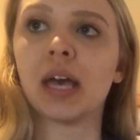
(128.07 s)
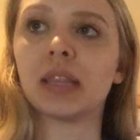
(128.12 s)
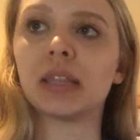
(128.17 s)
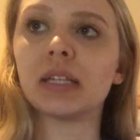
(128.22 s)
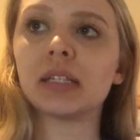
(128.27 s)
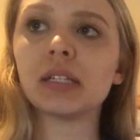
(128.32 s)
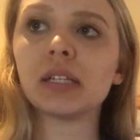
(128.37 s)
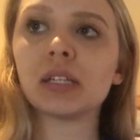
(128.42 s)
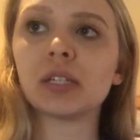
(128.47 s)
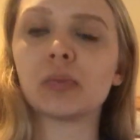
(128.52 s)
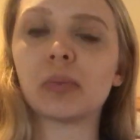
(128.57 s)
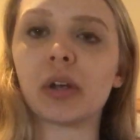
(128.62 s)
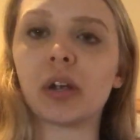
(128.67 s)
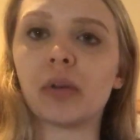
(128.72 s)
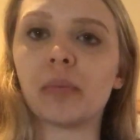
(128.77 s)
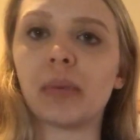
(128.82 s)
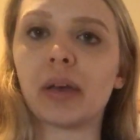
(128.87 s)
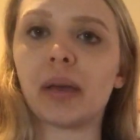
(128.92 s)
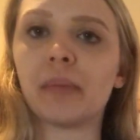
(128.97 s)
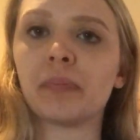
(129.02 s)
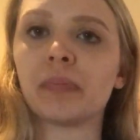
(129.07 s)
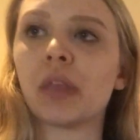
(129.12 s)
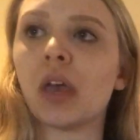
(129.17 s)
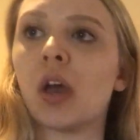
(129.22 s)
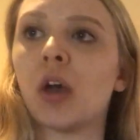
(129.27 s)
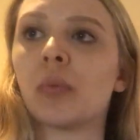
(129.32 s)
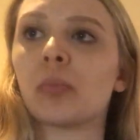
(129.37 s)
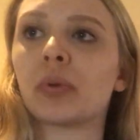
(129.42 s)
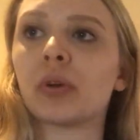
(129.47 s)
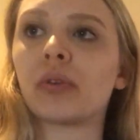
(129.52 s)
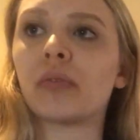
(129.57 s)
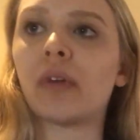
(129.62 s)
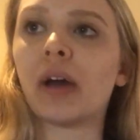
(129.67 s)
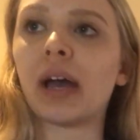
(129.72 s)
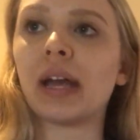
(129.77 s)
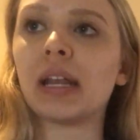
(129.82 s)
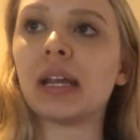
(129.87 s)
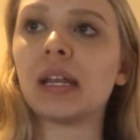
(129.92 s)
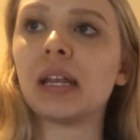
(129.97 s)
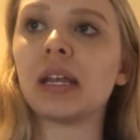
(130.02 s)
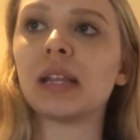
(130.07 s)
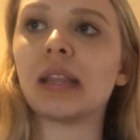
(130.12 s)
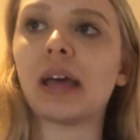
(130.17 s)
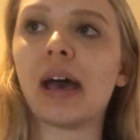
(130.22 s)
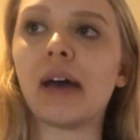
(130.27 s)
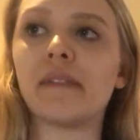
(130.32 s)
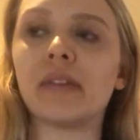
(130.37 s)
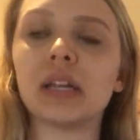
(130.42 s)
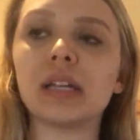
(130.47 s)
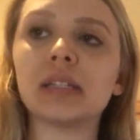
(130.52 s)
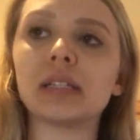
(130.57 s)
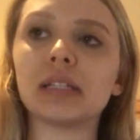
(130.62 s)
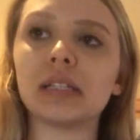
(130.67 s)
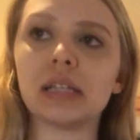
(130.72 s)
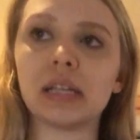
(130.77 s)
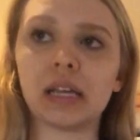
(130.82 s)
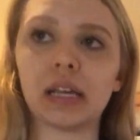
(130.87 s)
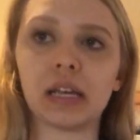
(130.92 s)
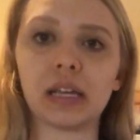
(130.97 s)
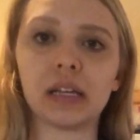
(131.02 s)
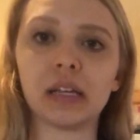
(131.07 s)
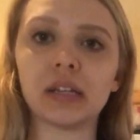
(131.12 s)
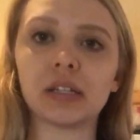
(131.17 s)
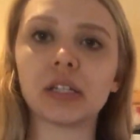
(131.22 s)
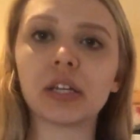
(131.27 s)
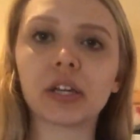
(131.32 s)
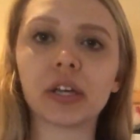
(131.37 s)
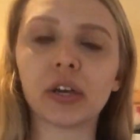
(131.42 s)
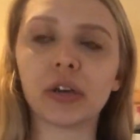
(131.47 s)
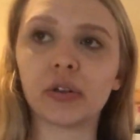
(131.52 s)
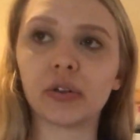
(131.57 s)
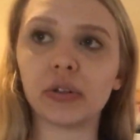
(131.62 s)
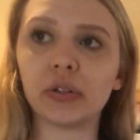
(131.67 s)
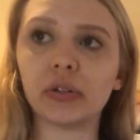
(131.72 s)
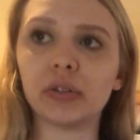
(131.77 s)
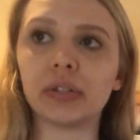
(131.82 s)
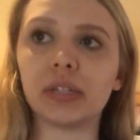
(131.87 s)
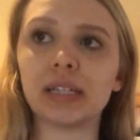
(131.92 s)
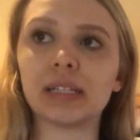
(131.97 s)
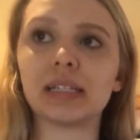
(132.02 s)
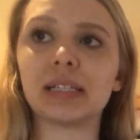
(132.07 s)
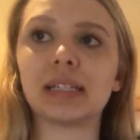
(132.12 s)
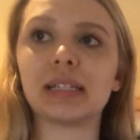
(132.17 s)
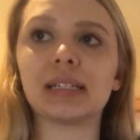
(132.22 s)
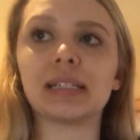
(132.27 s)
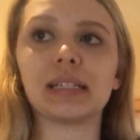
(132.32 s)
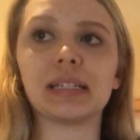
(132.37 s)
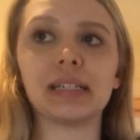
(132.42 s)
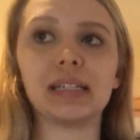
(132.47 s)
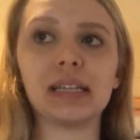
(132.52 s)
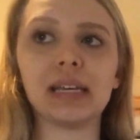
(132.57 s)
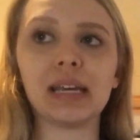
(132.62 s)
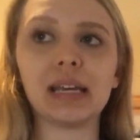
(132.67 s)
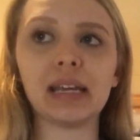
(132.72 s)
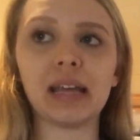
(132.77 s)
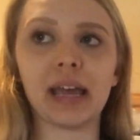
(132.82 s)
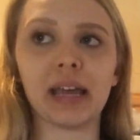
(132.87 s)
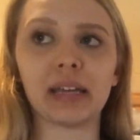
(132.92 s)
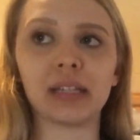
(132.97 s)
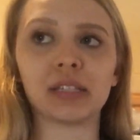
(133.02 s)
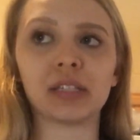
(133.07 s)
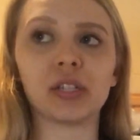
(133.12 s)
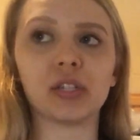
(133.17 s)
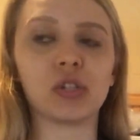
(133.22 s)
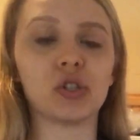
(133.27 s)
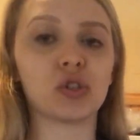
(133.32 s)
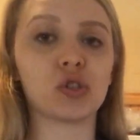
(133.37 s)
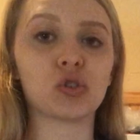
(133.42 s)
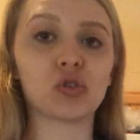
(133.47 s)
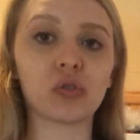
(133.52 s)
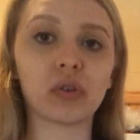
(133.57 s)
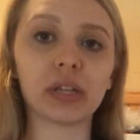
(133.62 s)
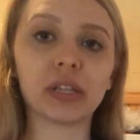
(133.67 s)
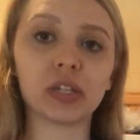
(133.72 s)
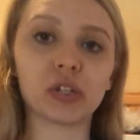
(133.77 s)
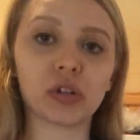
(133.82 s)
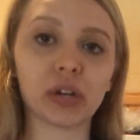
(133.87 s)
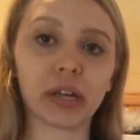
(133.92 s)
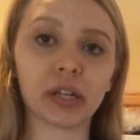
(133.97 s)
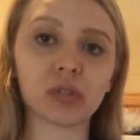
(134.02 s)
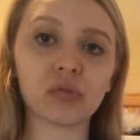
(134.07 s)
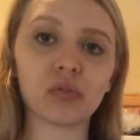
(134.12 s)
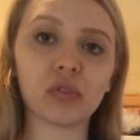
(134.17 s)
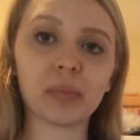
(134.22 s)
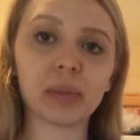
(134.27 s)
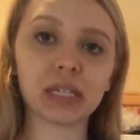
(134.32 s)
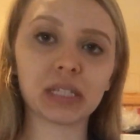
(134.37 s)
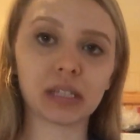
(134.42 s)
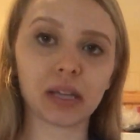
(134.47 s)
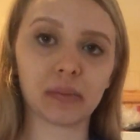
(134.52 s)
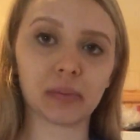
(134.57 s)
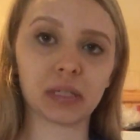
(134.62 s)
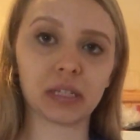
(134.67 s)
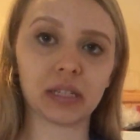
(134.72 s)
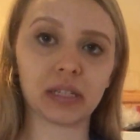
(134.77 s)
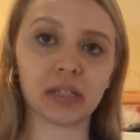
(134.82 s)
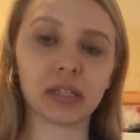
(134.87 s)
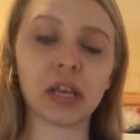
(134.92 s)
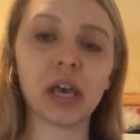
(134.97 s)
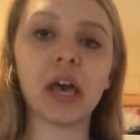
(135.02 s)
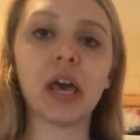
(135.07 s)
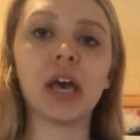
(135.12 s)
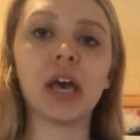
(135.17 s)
This experiment provided the evidence needed to conclude that since DNase destroyed the transforming substance